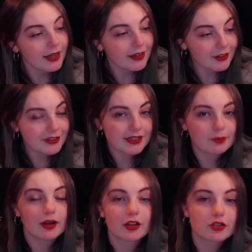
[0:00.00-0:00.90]
Alongside
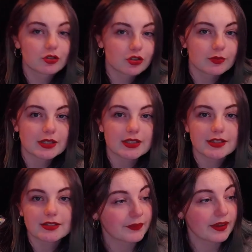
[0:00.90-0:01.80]
my other social
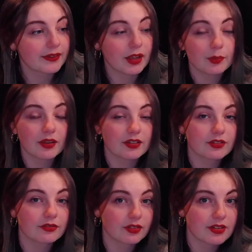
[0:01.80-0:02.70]
medias, and that'll be us
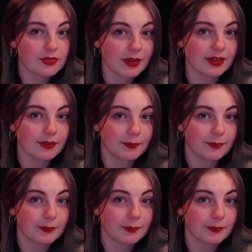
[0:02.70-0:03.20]
for this week.